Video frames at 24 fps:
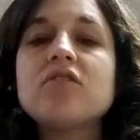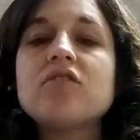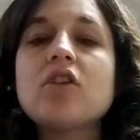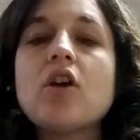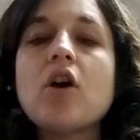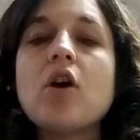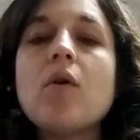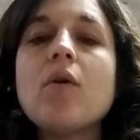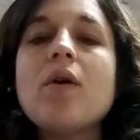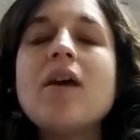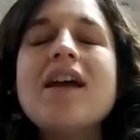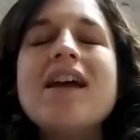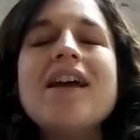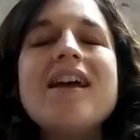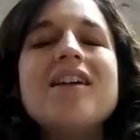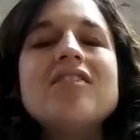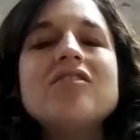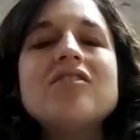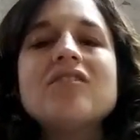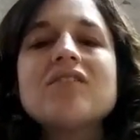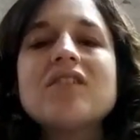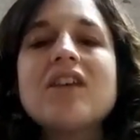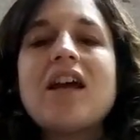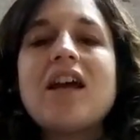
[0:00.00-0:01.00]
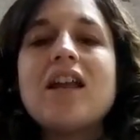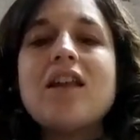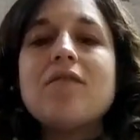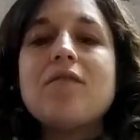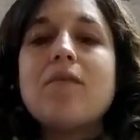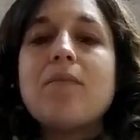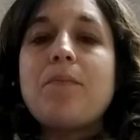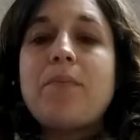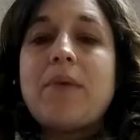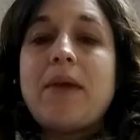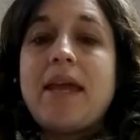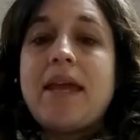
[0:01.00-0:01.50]
so just kind
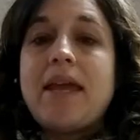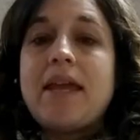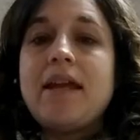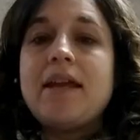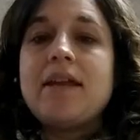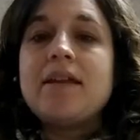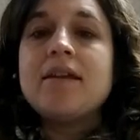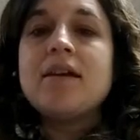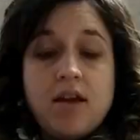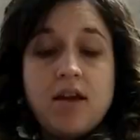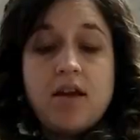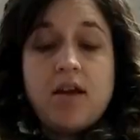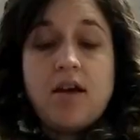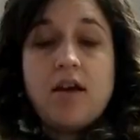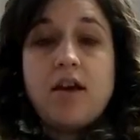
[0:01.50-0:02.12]
of a pain.